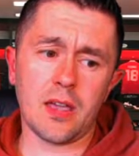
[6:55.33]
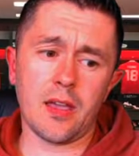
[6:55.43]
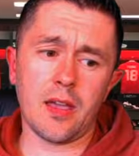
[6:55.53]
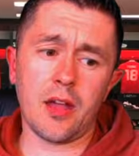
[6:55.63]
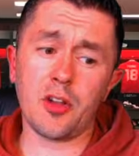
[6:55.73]

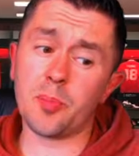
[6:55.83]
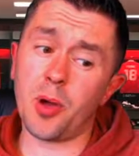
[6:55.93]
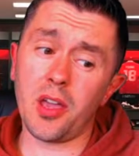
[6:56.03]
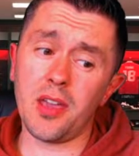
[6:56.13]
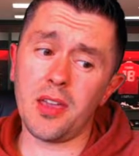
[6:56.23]
Eric
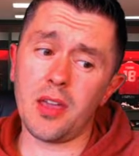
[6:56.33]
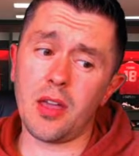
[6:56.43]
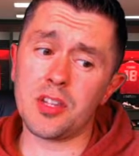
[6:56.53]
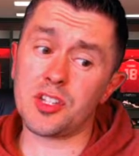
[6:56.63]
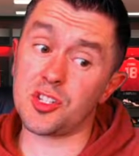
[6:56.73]
Bailly
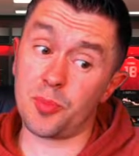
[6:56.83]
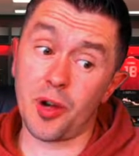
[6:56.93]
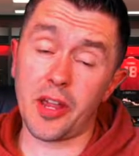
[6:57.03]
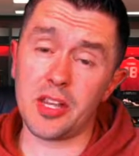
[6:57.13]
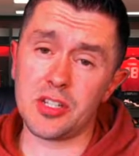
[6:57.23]
is a
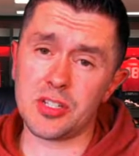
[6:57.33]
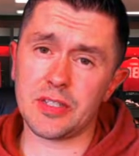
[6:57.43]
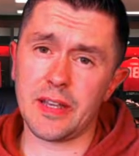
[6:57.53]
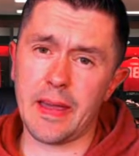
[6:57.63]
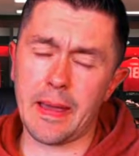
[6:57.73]
surprise.
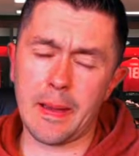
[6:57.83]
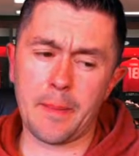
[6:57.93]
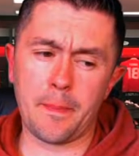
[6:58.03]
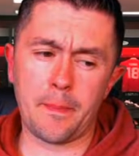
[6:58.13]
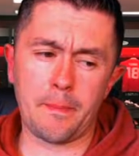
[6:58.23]

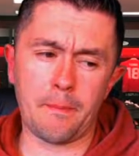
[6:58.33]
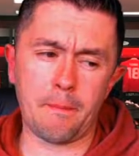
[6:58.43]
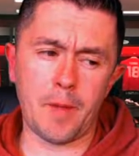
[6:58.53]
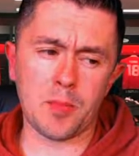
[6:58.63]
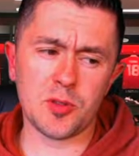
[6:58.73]
I'm
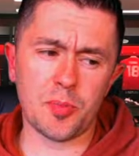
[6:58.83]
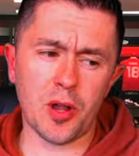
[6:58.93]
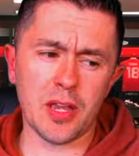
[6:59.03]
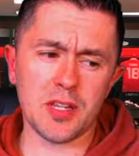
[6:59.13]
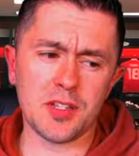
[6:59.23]

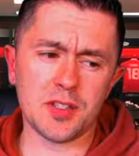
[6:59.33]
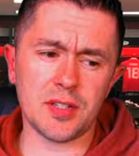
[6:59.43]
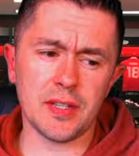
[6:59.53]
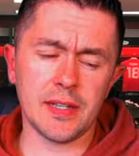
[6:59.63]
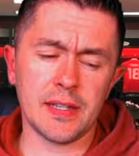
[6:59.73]
surprised
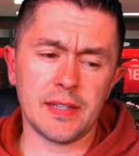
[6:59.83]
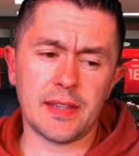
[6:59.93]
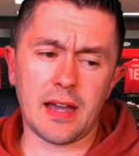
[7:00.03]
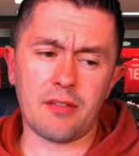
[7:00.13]
that